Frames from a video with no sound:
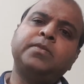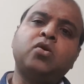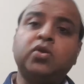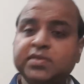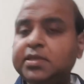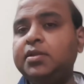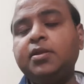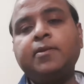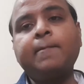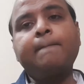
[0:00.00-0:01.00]

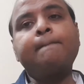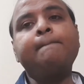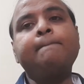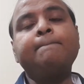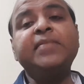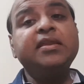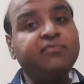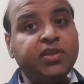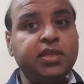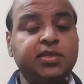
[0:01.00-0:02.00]
consider
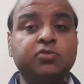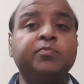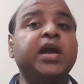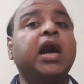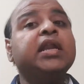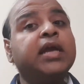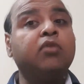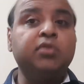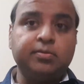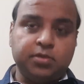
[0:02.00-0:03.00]
infinity to be
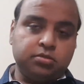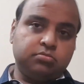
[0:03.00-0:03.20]
uncountable.